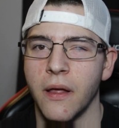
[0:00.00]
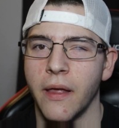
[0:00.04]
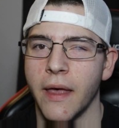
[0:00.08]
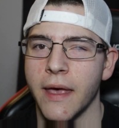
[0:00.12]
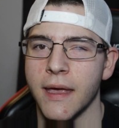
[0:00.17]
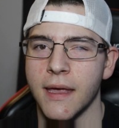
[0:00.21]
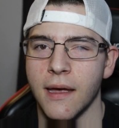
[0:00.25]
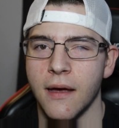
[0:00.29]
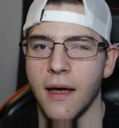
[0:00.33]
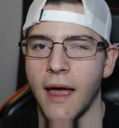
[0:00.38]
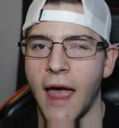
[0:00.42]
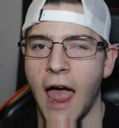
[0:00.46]
by
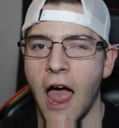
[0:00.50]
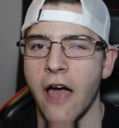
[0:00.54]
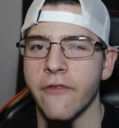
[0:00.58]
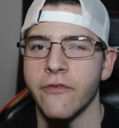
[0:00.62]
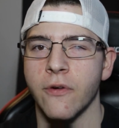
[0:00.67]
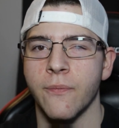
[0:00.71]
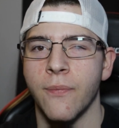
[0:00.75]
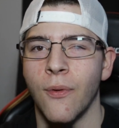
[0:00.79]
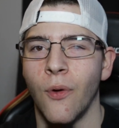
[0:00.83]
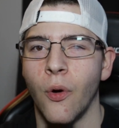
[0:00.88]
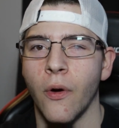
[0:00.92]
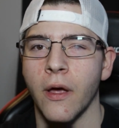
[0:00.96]
like
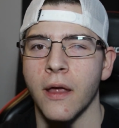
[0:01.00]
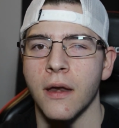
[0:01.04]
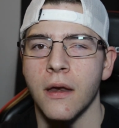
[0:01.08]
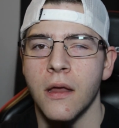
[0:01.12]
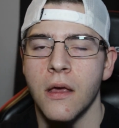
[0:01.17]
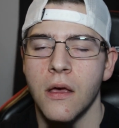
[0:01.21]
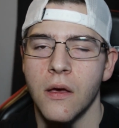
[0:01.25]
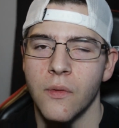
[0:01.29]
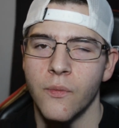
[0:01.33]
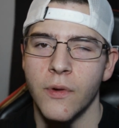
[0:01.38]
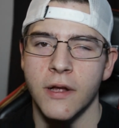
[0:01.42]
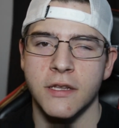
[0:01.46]
half a point,
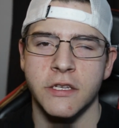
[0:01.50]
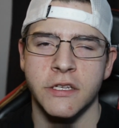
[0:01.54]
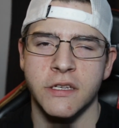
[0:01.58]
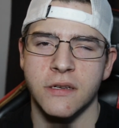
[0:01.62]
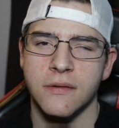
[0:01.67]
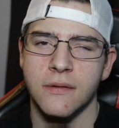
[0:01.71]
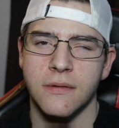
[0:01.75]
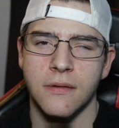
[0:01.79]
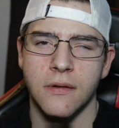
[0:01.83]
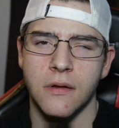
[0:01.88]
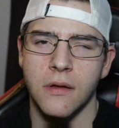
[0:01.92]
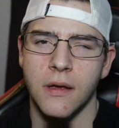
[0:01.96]

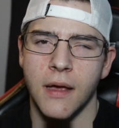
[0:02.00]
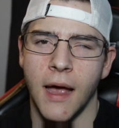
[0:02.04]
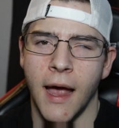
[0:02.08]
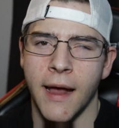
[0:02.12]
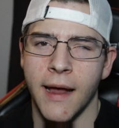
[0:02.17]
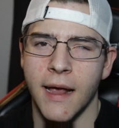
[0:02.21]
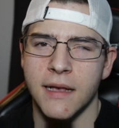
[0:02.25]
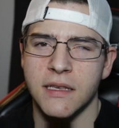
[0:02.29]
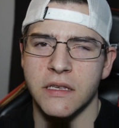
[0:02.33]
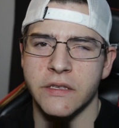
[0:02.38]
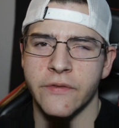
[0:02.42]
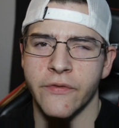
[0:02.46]
which
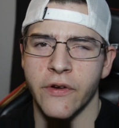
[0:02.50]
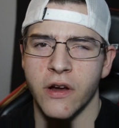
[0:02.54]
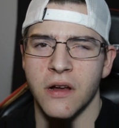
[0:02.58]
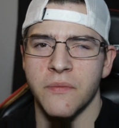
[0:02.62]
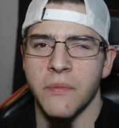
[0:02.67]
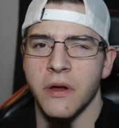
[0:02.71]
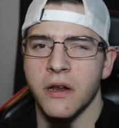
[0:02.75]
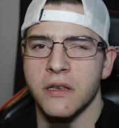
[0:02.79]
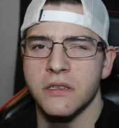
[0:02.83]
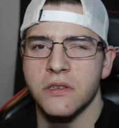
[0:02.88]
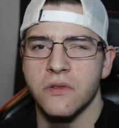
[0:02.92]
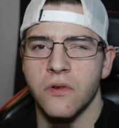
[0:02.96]
I guess is very
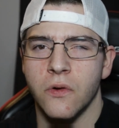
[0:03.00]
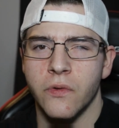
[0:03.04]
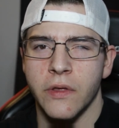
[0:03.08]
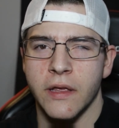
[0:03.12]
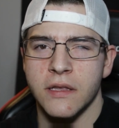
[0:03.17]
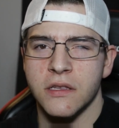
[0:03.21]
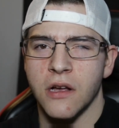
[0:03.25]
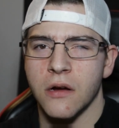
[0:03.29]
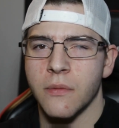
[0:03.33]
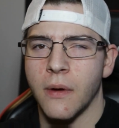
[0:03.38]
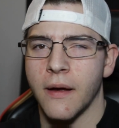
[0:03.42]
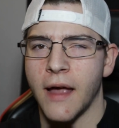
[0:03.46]
minuscule when
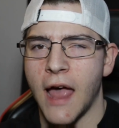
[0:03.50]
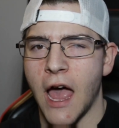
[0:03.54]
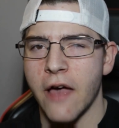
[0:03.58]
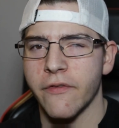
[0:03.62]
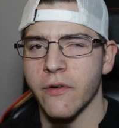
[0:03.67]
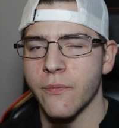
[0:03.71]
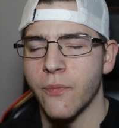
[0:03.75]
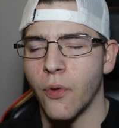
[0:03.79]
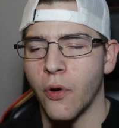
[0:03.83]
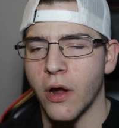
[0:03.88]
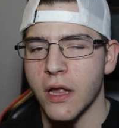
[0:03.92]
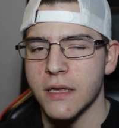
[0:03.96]
they talk about
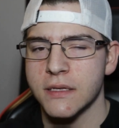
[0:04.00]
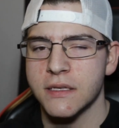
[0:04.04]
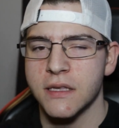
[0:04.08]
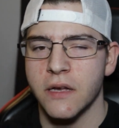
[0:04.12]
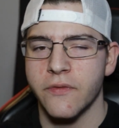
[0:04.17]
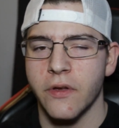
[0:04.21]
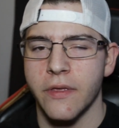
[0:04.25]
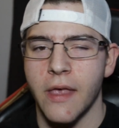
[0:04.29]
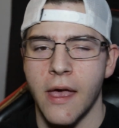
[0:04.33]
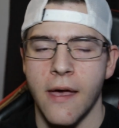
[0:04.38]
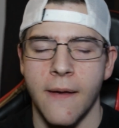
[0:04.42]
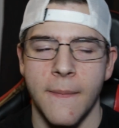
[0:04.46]
half a point and
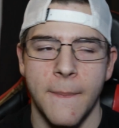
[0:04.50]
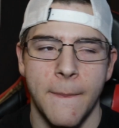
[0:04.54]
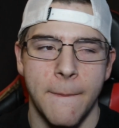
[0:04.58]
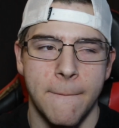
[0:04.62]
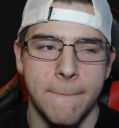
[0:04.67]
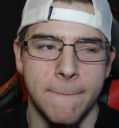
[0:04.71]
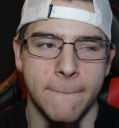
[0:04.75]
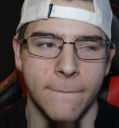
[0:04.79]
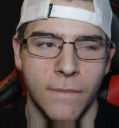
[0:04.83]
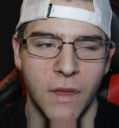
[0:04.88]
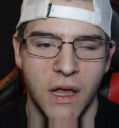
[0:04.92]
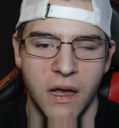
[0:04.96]
stuff like that.
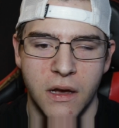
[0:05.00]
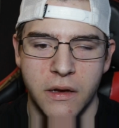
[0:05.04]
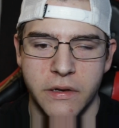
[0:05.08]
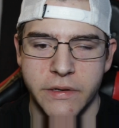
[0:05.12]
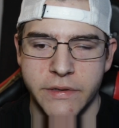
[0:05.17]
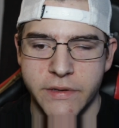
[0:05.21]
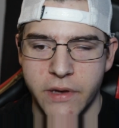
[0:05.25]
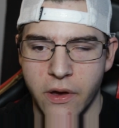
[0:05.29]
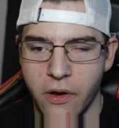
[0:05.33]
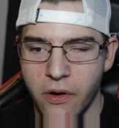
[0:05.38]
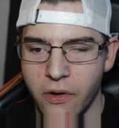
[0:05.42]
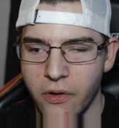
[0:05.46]

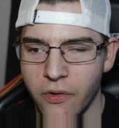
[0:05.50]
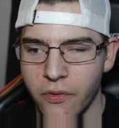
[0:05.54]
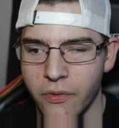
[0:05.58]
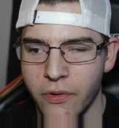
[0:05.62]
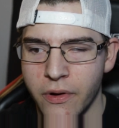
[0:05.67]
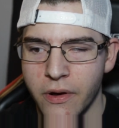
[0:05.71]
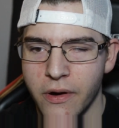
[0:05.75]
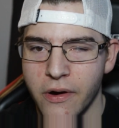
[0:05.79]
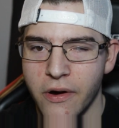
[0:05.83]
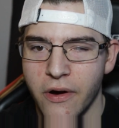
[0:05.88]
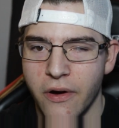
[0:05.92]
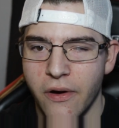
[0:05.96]

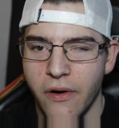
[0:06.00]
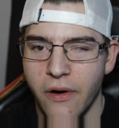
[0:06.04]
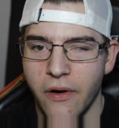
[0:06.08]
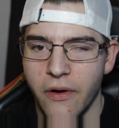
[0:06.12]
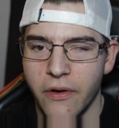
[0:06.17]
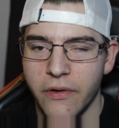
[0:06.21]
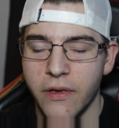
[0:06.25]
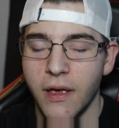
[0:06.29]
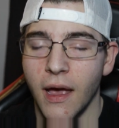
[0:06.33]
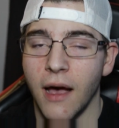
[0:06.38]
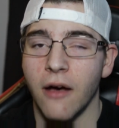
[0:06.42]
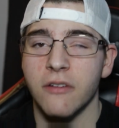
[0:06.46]
So
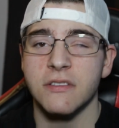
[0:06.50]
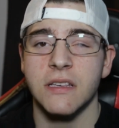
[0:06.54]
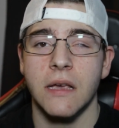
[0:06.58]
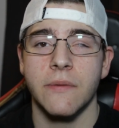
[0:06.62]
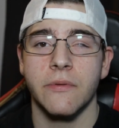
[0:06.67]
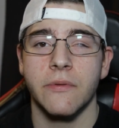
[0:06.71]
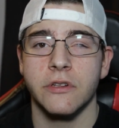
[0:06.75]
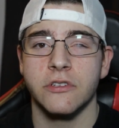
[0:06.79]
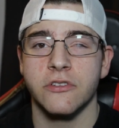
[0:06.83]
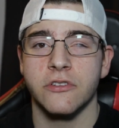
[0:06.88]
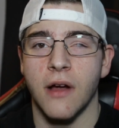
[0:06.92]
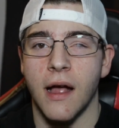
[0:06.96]
yeah, I was
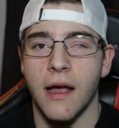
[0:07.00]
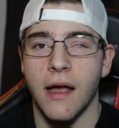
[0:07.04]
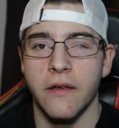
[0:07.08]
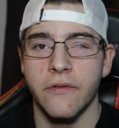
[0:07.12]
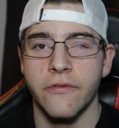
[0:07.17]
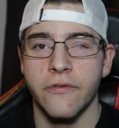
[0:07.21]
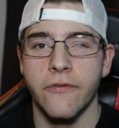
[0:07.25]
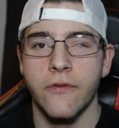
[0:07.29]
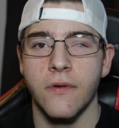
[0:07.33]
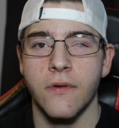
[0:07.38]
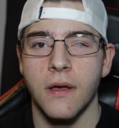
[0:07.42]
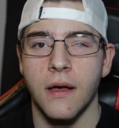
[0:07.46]
able to
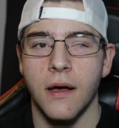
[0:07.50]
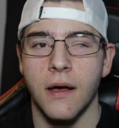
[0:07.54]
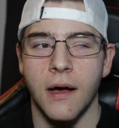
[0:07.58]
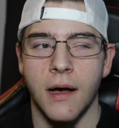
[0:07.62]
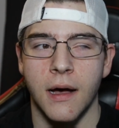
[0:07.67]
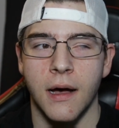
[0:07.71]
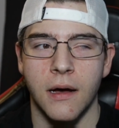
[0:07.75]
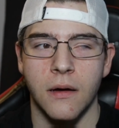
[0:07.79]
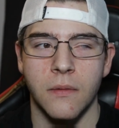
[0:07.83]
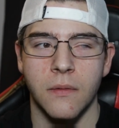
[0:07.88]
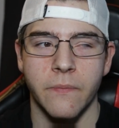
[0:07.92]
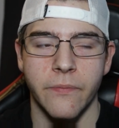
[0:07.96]
drive,
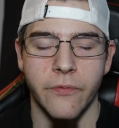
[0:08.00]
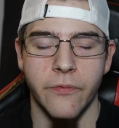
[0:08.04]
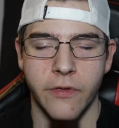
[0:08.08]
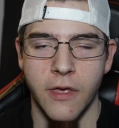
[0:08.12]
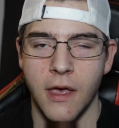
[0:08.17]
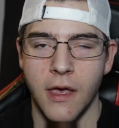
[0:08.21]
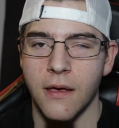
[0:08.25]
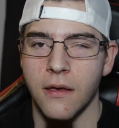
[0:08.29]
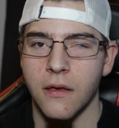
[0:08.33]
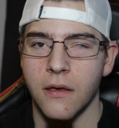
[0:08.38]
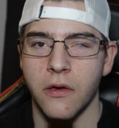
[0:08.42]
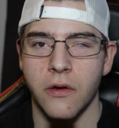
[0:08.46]

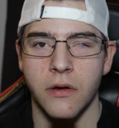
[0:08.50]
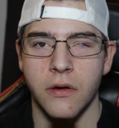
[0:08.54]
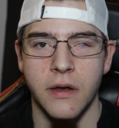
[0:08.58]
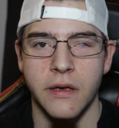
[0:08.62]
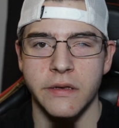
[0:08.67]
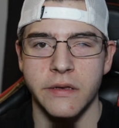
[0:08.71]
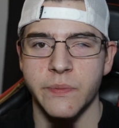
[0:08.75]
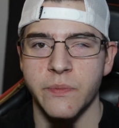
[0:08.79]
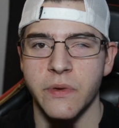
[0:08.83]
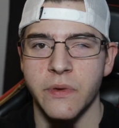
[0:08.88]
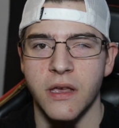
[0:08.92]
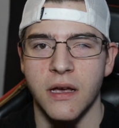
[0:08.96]
thank
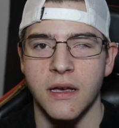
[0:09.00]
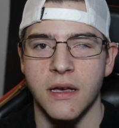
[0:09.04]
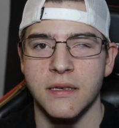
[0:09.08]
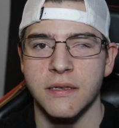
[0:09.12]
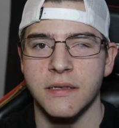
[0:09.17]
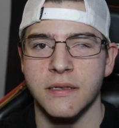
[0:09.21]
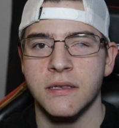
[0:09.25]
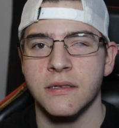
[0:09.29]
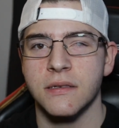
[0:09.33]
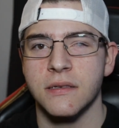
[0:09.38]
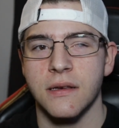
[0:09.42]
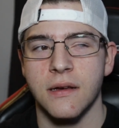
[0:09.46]
goodness,
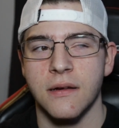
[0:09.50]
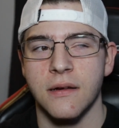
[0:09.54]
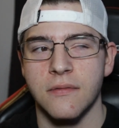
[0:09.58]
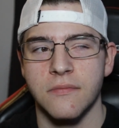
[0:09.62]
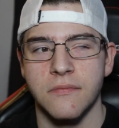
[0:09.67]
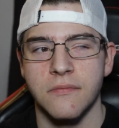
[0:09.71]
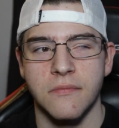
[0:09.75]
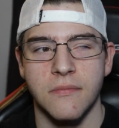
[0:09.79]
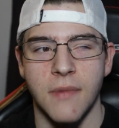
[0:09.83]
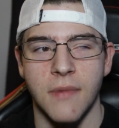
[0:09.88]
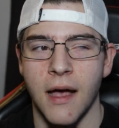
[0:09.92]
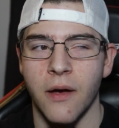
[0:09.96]
because
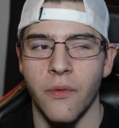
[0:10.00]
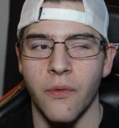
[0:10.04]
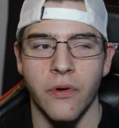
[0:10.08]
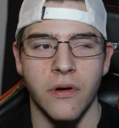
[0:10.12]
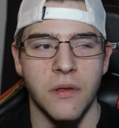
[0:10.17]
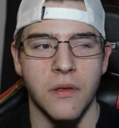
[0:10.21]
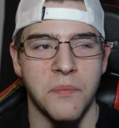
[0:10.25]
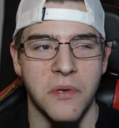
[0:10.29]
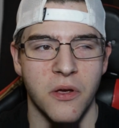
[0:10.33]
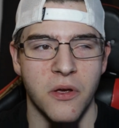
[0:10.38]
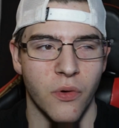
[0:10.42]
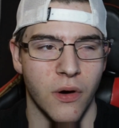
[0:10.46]
I
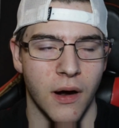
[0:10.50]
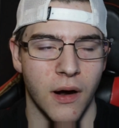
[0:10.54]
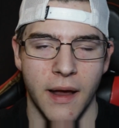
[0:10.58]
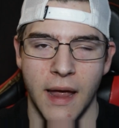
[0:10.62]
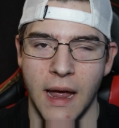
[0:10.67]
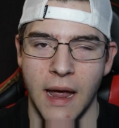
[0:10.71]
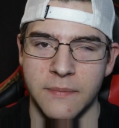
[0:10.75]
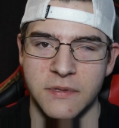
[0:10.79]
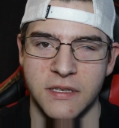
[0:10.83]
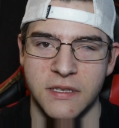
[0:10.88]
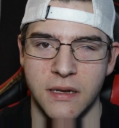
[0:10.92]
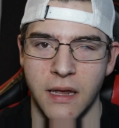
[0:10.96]
wouldn't be where I
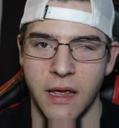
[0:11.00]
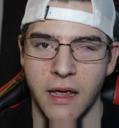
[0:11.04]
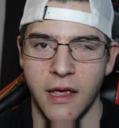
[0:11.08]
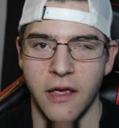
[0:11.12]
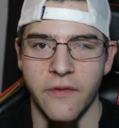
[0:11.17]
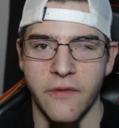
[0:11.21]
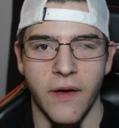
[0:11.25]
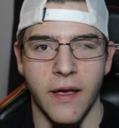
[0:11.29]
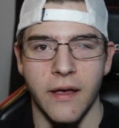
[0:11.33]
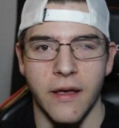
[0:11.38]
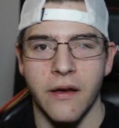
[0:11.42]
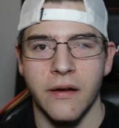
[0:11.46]
am today
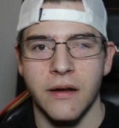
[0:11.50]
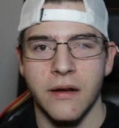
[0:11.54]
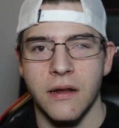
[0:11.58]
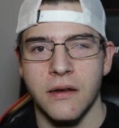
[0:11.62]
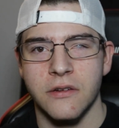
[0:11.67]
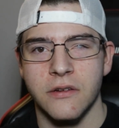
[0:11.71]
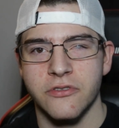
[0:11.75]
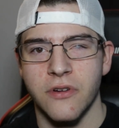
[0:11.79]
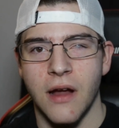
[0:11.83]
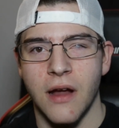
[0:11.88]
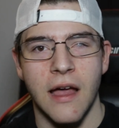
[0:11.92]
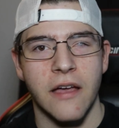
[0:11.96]
if I
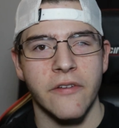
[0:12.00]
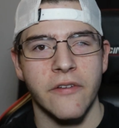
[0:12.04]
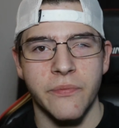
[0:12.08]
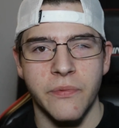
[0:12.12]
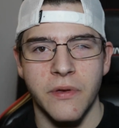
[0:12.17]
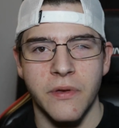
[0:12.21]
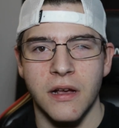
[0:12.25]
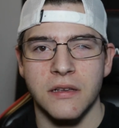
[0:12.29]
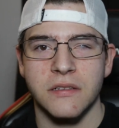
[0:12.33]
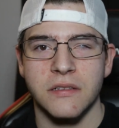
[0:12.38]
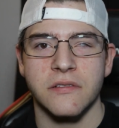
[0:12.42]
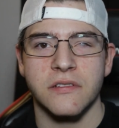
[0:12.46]
couldn't drive,
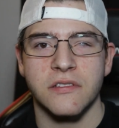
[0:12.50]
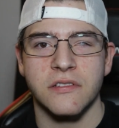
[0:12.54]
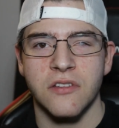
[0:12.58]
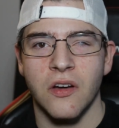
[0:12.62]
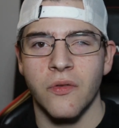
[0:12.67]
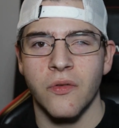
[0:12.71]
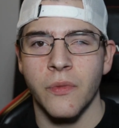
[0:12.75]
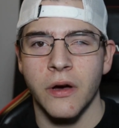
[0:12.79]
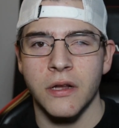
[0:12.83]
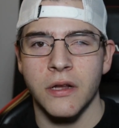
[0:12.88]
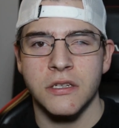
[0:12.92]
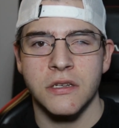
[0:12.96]
because there's
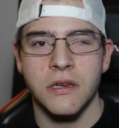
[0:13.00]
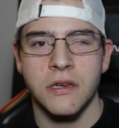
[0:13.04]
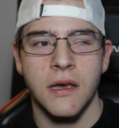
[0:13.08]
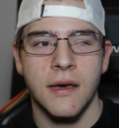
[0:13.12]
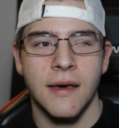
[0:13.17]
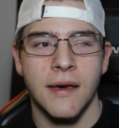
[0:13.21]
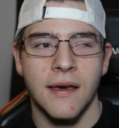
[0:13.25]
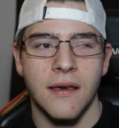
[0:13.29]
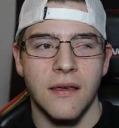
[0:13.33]
so much